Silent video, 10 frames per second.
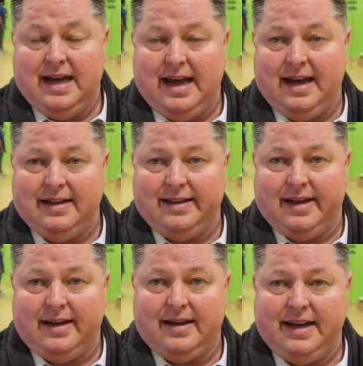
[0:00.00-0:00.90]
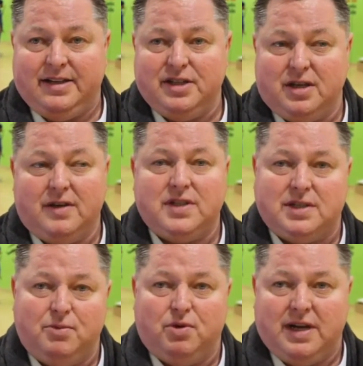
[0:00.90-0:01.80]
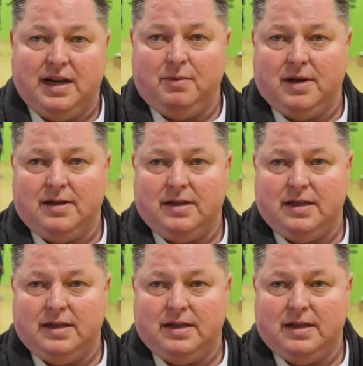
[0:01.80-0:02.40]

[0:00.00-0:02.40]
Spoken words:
And he deserves this more than anyone.